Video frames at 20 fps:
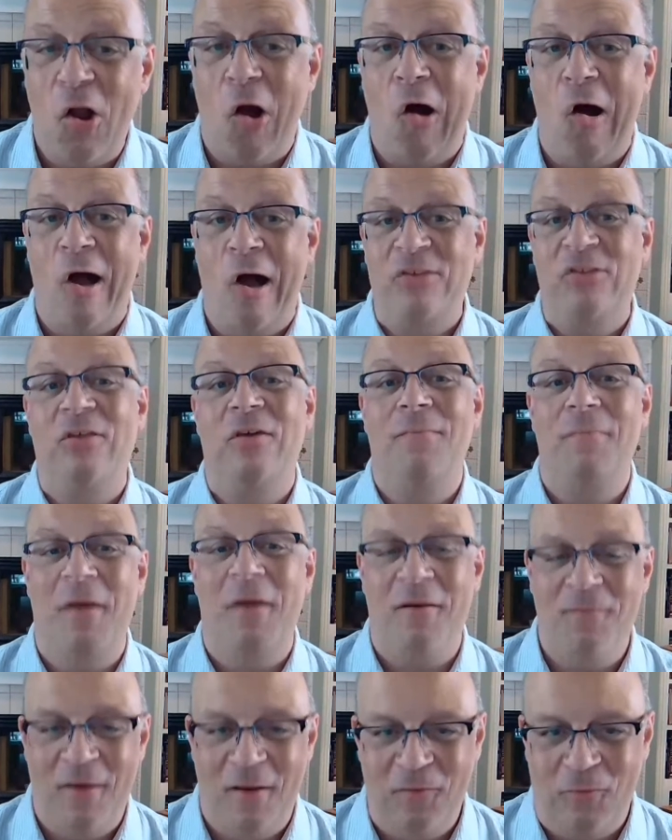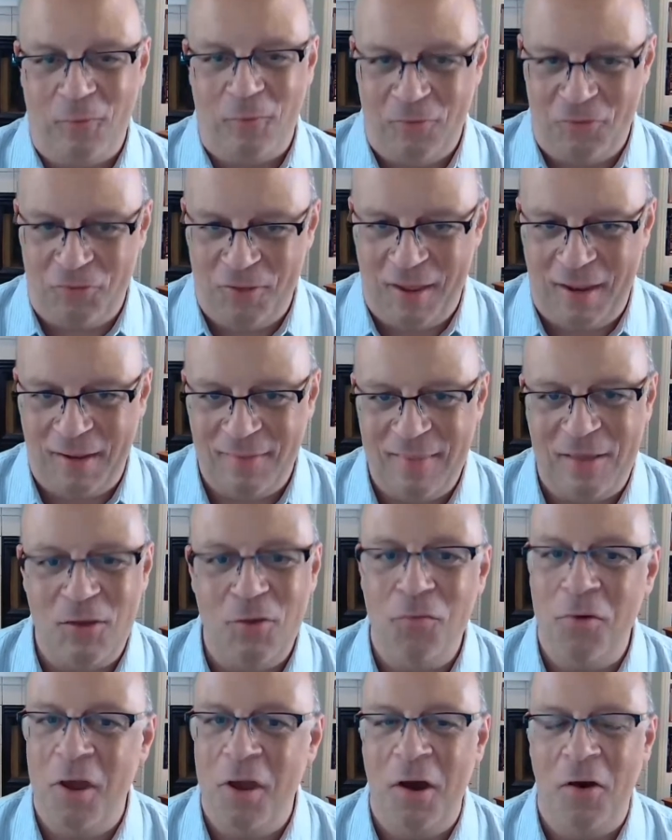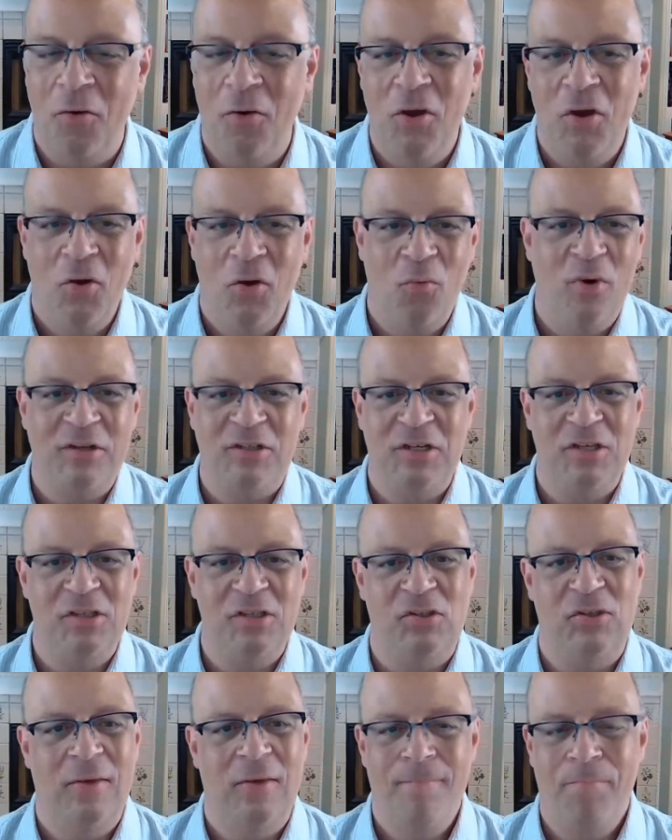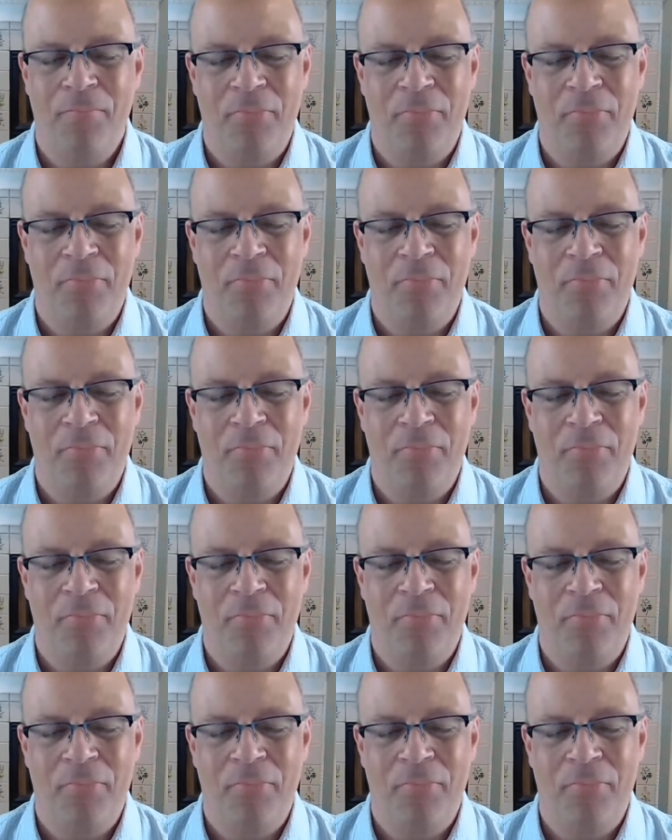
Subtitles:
awesome adventurer thing that you know, which is